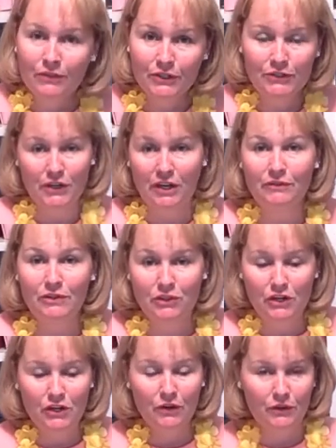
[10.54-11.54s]
First off, as
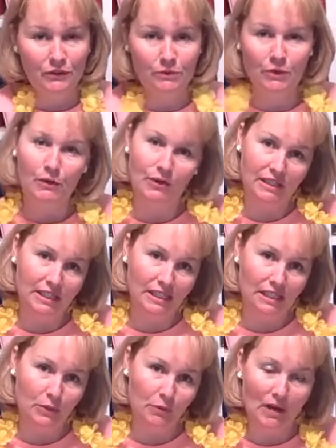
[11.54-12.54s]
you can notice, we're going a
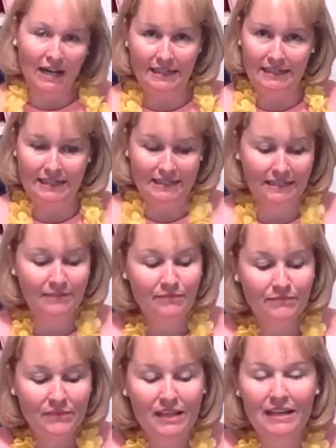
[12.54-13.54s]
little Hawaiian,
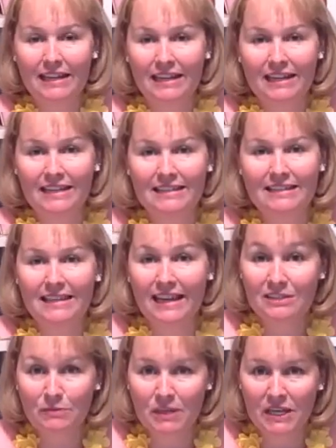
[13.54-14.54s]
and
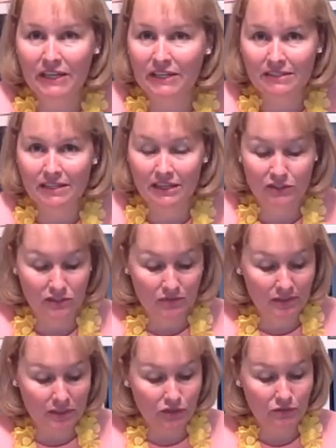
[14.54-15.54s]
that's because I just
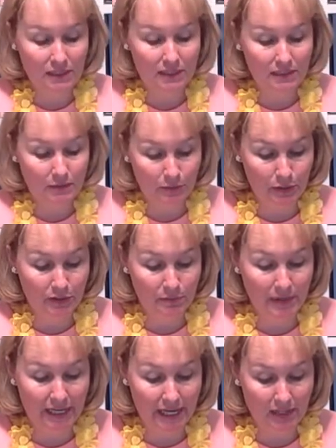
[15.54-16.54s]
finished reading the book
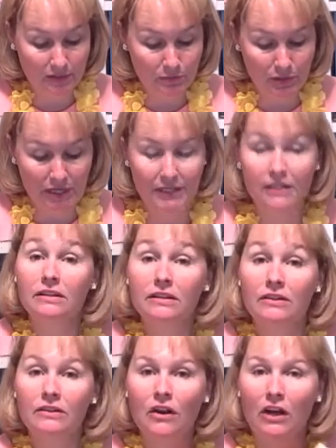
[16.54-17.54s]
by Alan Brennert
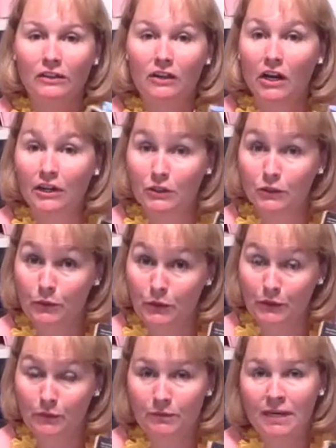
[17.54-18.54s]
called
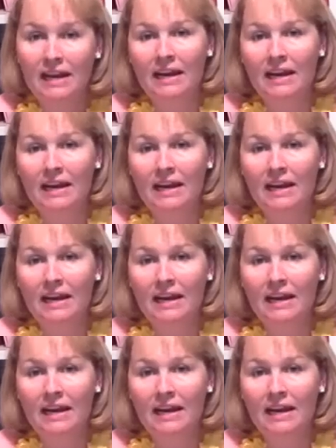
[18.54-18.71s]
Honolulu.